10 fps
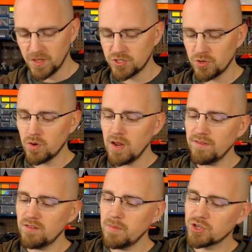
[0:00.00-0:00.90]
So we're gonna
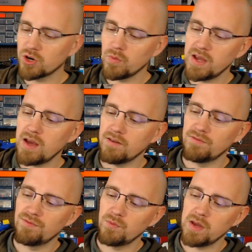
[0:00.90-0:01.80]
have to make sure we
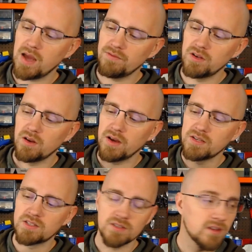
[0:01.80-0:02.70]
have a
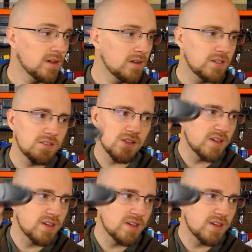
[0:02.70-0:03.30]
nice, just